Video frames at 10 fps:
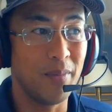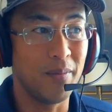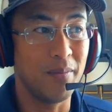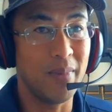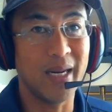
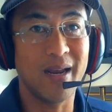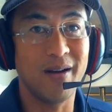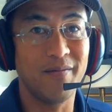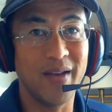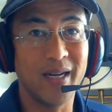Medicare
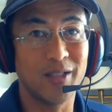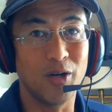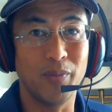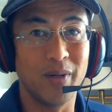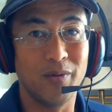Advantage
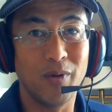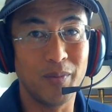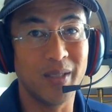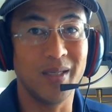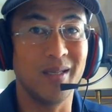open
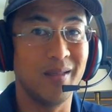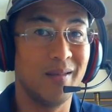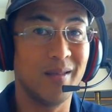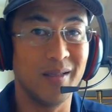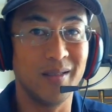enrollment
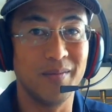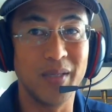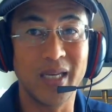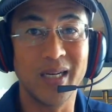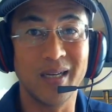in the
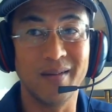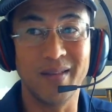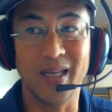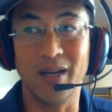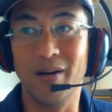beginning of
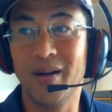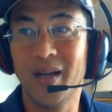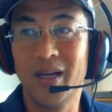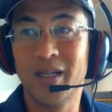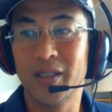the year.
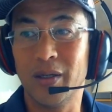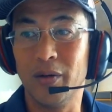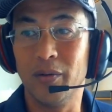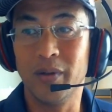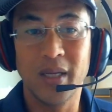
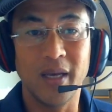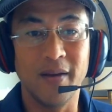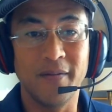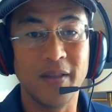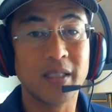So
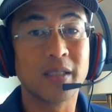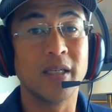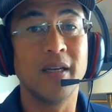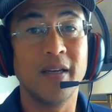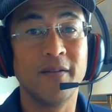if this
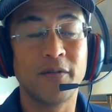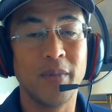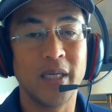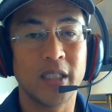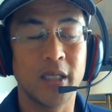
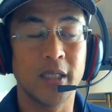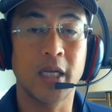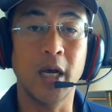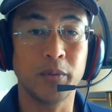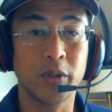information has
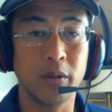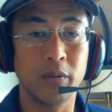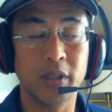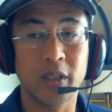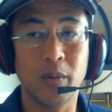helped you
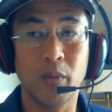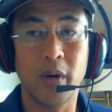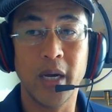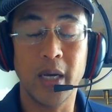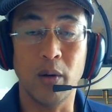in some
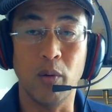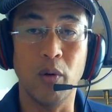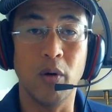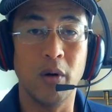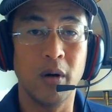way,
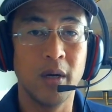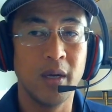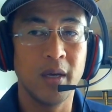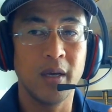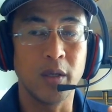or
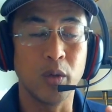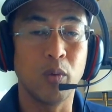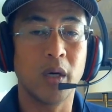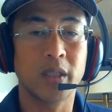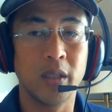you
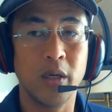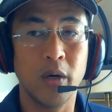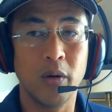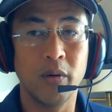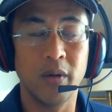want to
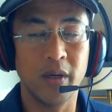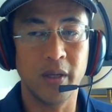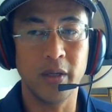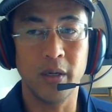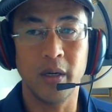know
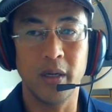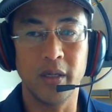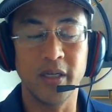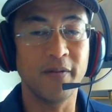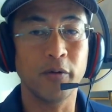a
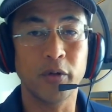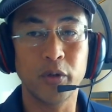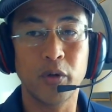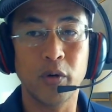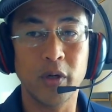different
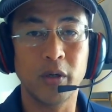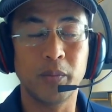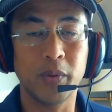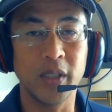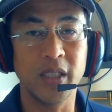tutorial,
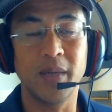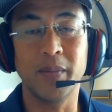please let me